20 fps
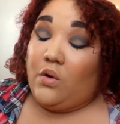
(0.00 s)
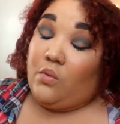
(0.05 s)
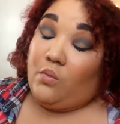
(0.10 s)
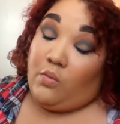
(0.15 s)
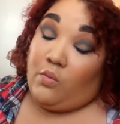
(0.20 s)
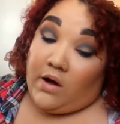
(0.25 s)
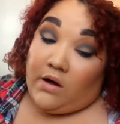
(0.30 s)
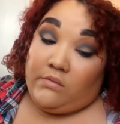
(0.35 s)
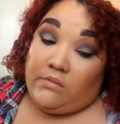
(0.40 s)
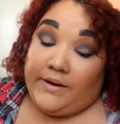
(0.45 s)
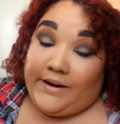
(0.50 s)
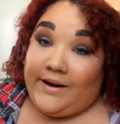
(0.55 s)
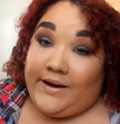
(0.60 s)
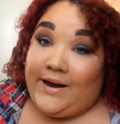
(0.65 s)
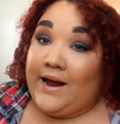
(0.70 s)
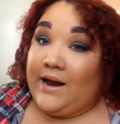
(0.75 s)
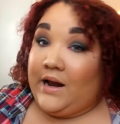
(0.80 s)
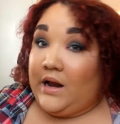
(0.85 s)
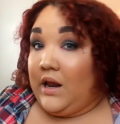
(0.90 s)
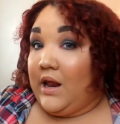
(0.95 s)
while we
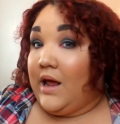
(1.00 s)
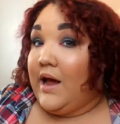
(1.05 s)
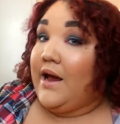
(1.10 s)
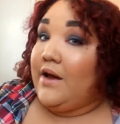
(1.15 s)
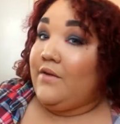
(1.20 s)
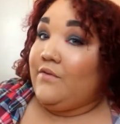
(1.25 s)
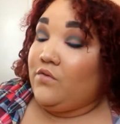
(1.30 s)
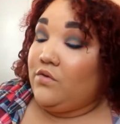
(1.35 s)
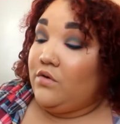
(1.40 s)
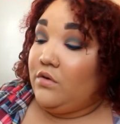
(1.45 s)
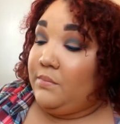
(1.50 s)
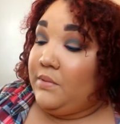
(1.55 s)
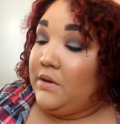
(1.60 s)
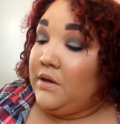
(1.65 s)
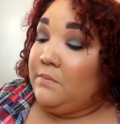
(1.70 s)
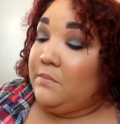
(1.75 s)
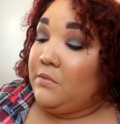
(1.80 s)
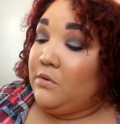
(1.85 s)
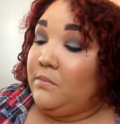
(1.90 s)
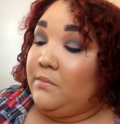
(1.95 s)
got a line full of
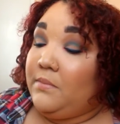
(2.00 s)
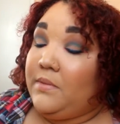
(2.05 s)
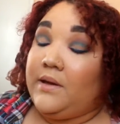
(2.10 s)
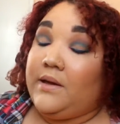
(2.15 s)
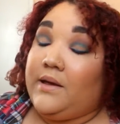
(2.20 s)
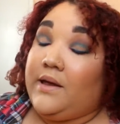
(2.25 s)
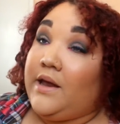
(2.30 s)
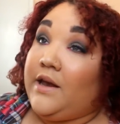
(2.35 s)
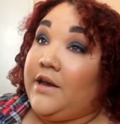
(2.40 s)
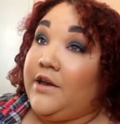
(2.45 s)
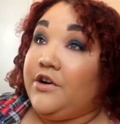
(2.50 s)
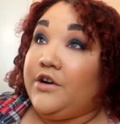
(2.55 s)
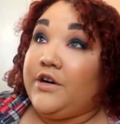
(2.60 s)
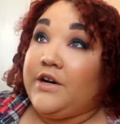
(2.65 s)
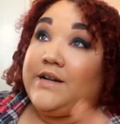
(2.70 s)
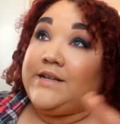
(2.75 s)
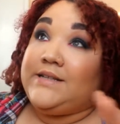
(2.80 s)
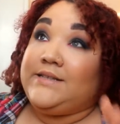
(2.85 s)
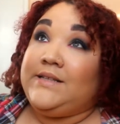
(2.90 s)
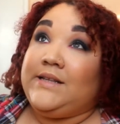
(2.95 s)
people, and you're
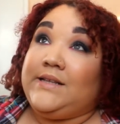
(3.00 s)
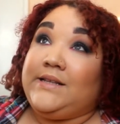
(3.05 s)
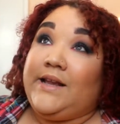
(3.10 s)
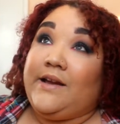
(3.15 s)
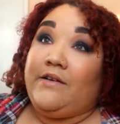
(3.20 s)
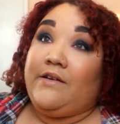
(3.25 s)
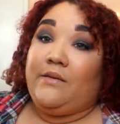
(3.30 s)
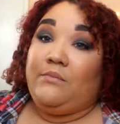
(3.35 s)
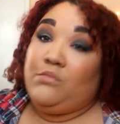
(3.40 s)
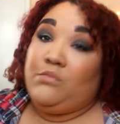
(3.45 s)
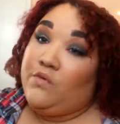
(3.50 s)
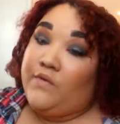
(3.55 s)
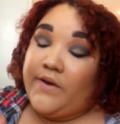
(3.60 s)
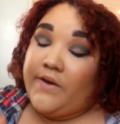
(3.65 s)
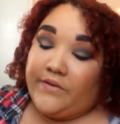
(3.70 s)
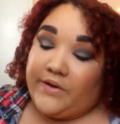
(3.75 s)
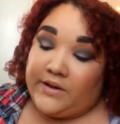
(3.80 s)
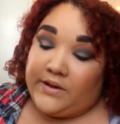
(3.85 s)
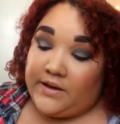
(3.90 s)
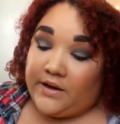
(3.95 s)
going to sit there and move
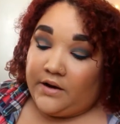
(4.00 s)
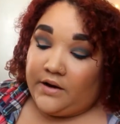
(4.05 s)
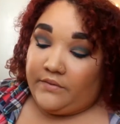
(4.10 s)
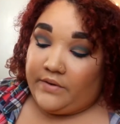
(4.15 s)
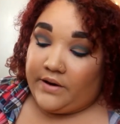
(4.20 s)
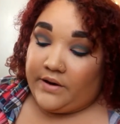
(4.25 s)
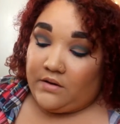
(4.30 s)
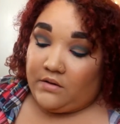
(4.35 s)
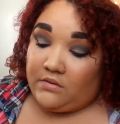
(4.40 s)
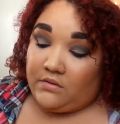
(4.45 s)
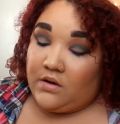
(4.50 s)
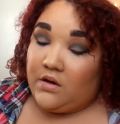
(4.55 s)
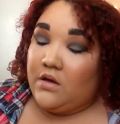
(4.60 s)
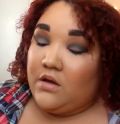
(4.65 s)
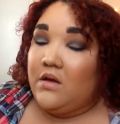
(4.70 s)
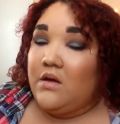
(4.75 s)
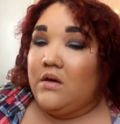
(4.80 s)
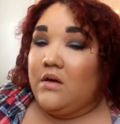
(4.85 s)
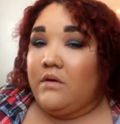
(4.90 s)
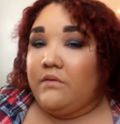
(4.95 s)
everything around.
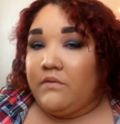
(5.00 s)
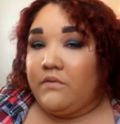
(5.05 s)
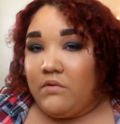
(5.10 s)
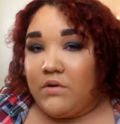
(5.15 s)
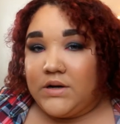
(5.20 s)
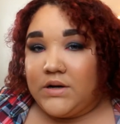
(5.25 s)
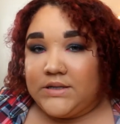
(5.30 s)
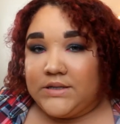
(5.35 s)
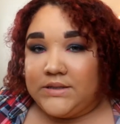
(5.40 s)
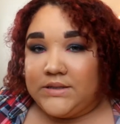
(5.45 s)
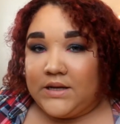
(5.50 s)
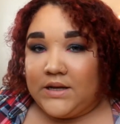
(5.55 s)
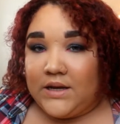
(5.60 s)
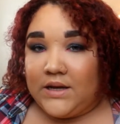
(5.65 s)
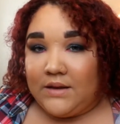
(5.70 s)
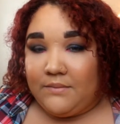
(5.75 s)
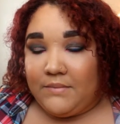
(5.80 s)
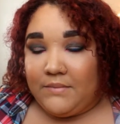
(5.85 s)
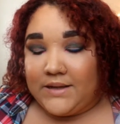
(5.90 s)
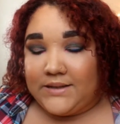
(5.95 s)
Of course it's going to
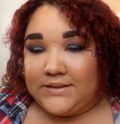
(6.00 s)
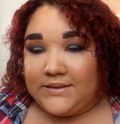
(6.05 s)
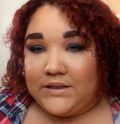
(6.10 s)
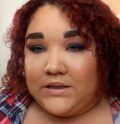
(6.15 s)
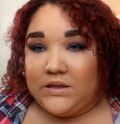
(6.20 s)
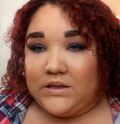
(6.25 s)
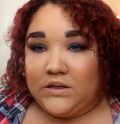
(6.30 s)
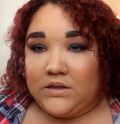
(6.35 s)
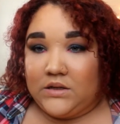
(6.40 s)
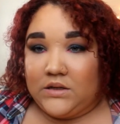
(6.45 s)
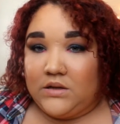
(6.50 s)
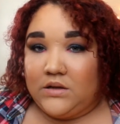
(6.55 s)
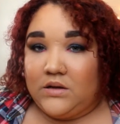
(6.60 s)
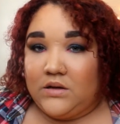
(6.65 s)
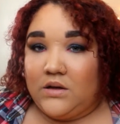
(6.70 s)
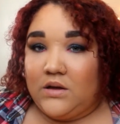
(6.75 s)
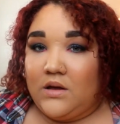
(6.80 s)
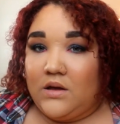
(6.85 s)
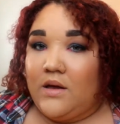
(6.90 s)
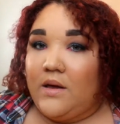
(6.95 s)
get messy.
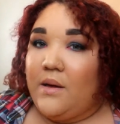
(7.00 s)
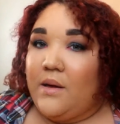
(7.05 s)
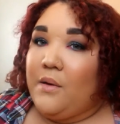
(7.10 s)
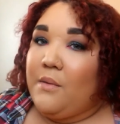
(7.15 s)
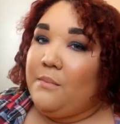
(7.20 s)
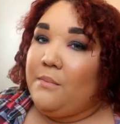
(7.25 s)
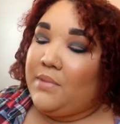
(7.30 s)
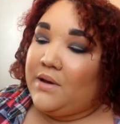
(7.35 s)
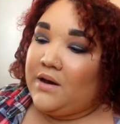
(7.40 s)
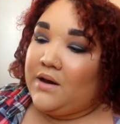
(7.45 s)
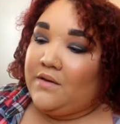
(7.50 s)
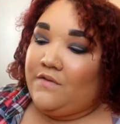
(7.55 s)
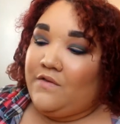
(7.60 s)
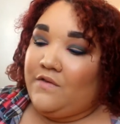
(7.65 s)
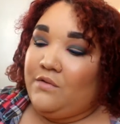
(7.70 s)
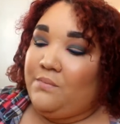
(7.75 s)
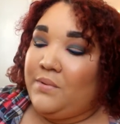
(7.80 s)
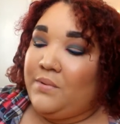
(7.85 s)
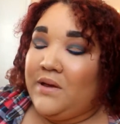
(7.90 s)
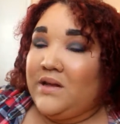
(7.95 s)
But if
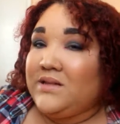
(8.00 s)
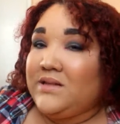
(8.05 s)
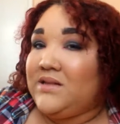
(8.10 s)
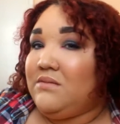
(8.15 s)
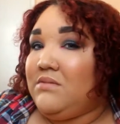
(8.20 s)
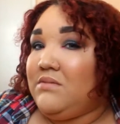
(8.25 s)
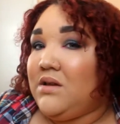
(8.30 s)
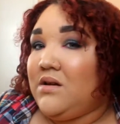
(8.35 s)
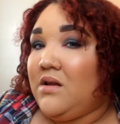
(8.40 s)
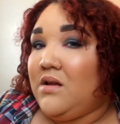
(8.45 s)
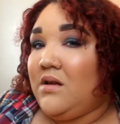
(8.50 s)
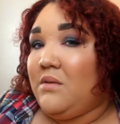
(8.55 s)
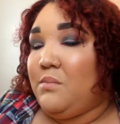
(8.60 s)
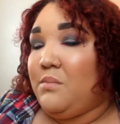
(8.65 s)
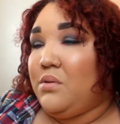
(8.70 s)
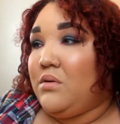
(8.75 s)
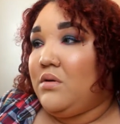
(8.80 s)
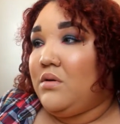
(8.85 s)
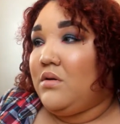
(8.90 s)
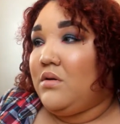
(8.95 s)
you pick something up